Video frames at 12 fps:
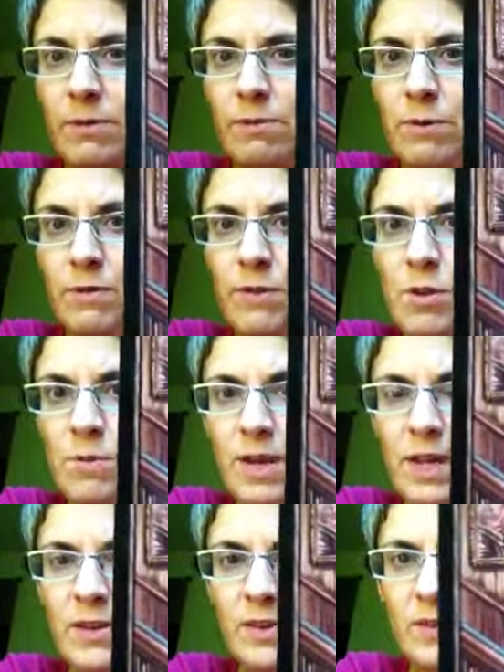review, but
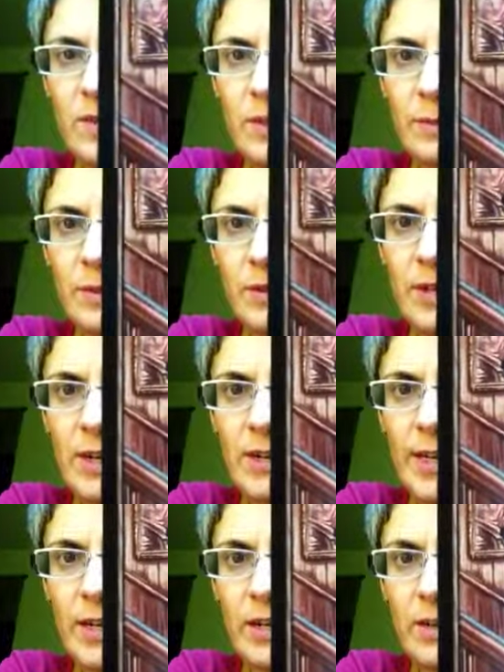can you see this picture down
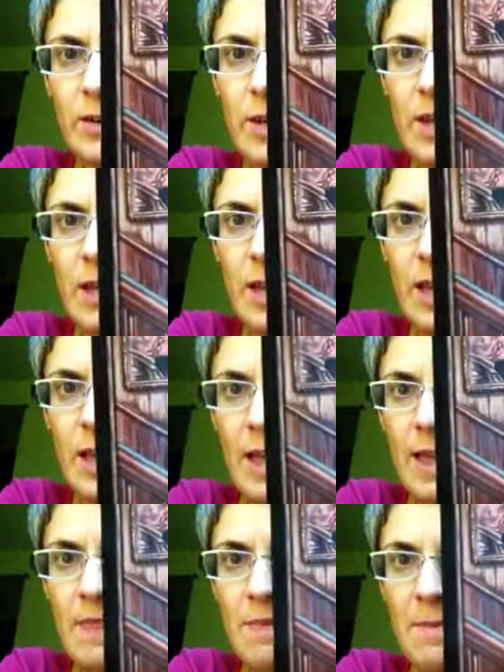here?
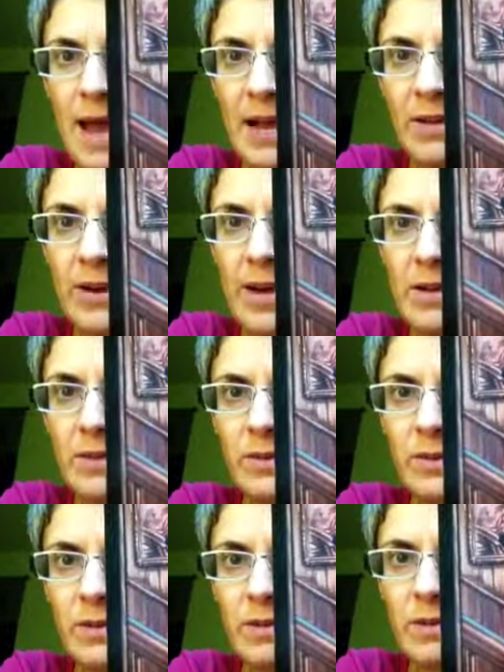In the
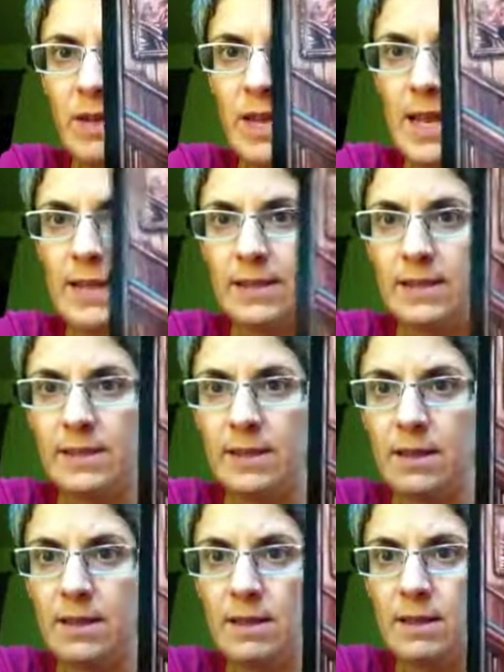background, it's
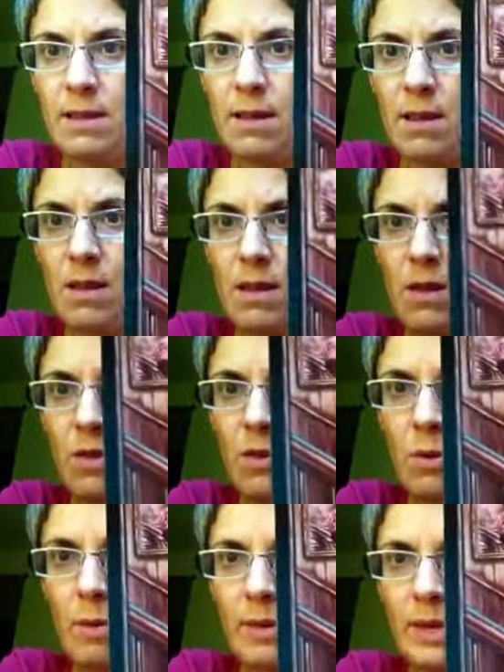
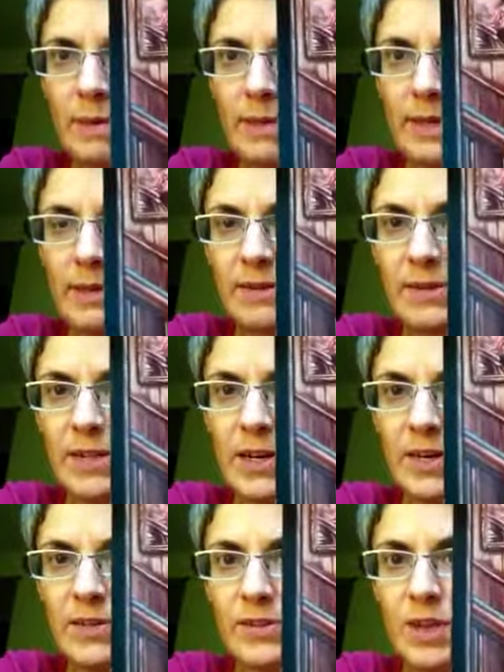the woman coming down the
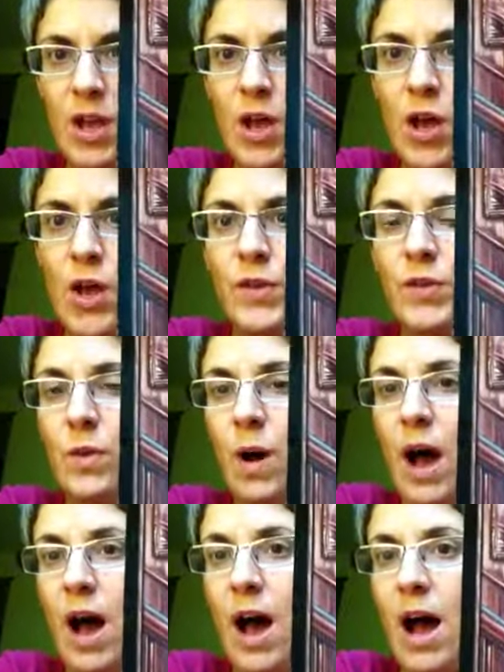stairs.
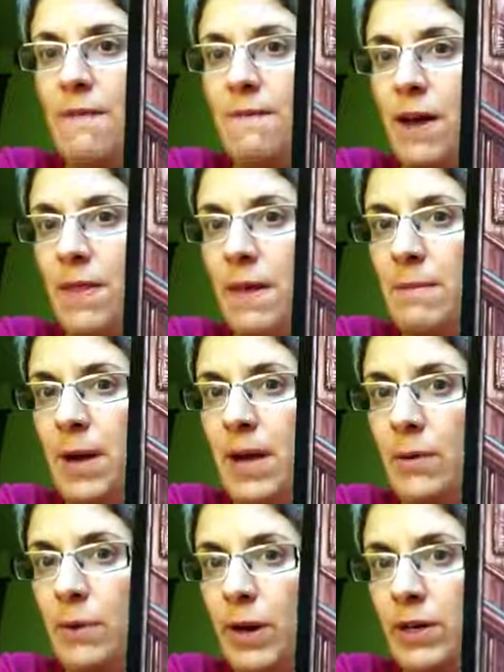So I found that my
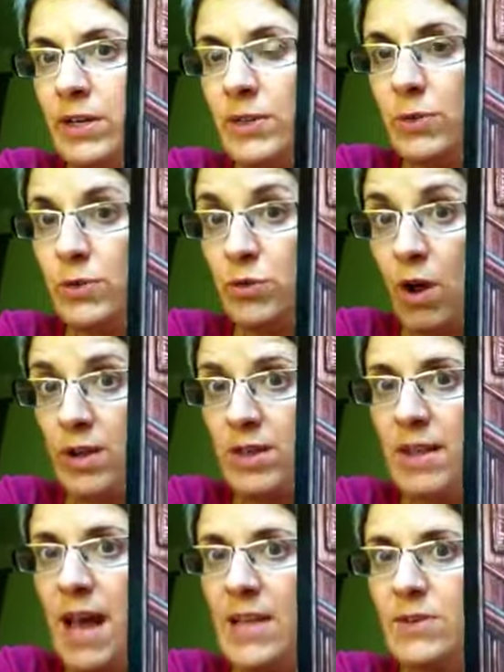awareness was drawn
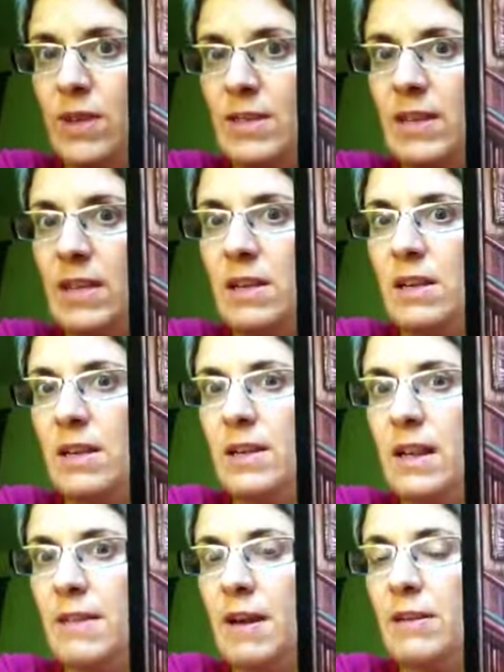to that. So
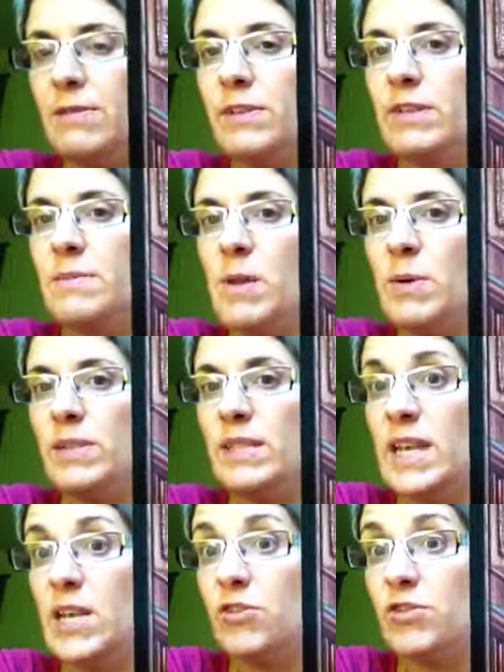that to me was
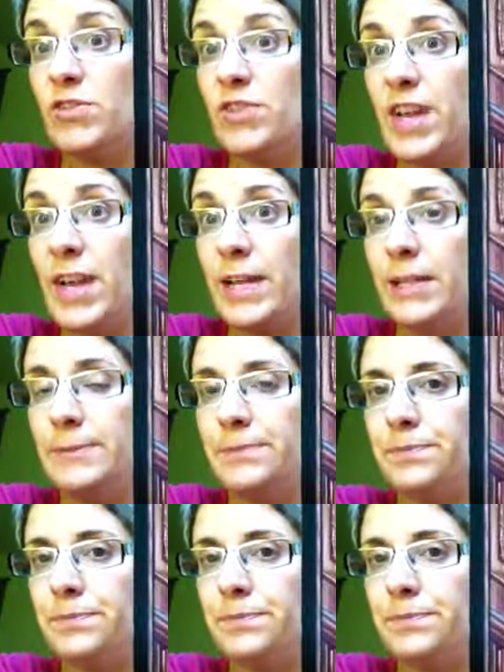an interesting